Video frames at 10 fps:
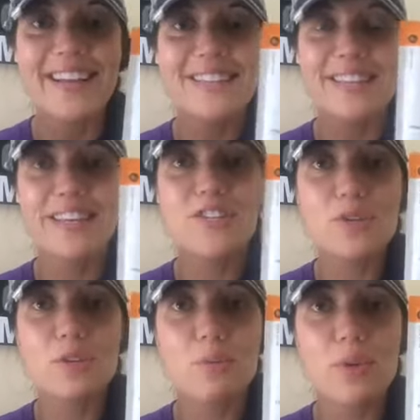Let's get
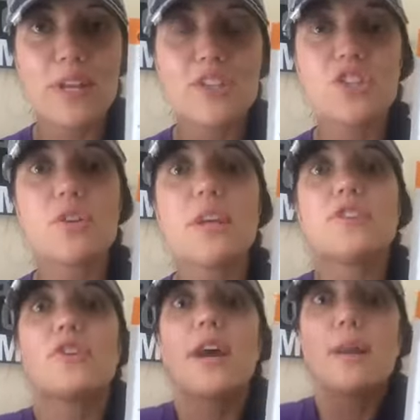you the bridge to
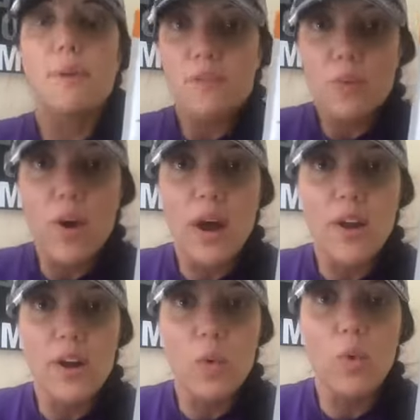get your head above the water.